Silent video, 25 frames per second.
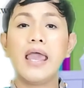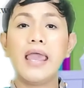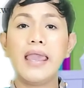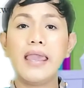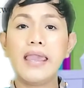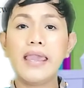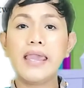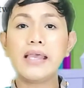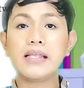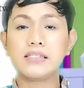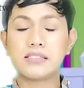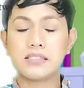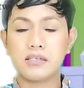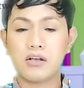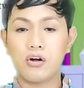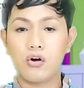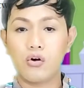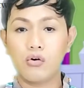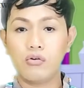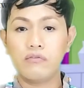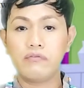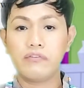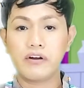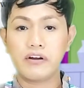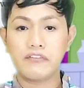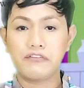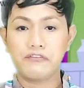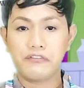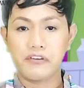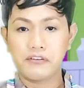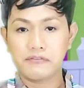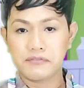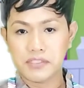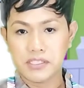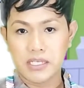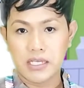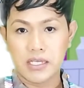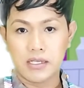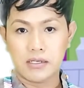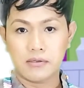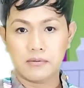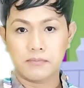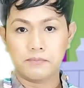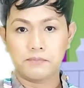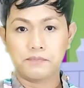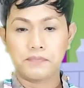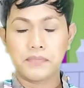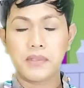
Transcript: 8/15.